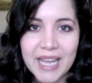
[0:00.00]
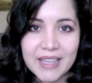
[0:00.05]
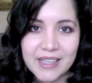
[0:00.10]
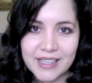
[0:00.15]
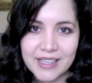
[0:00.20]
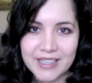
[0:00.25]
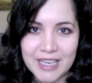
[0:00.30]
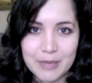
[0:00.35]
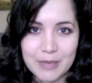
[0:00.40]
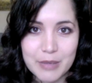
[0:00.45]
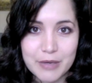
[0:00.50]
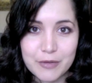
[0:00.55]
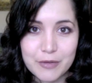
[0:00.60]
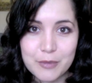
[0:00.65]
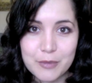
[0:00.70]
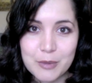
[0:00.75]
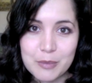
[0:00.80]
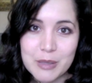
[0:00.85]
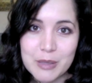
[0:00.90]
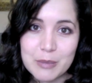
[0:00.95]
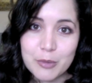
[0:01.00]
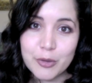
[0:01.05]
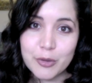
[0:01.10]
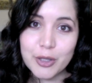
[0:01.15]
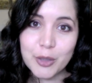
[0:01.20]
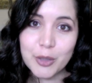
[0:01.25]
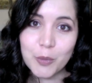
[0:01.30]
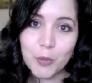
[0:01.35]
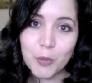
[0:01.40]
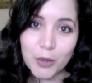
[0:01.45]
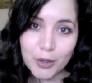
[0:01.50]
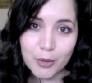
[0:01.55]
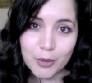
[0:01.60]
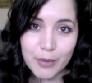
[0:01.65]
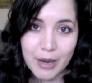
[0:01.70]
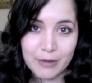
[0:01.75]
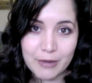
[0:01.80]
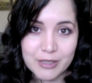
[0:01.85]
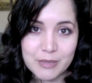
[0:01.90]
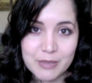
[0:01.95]
alienate me from the people that
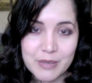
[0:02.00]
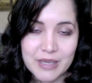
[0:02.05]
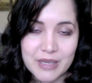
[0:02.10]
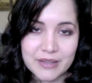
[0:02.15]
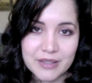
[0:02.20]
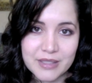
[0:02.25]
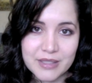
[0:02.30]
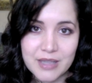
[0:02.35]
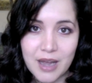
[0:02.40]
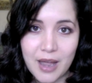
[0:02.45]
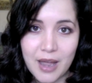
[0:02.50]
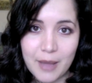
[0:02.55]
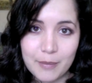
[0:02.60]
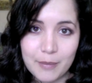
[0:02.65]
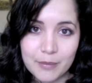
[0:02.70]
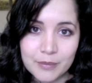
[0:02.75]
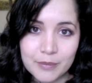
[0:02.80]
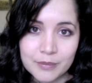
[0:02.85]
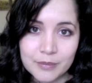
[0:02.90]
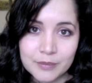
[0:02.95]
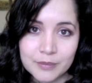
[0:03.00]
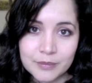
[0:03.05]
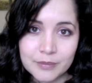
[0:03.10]
were around me at the time.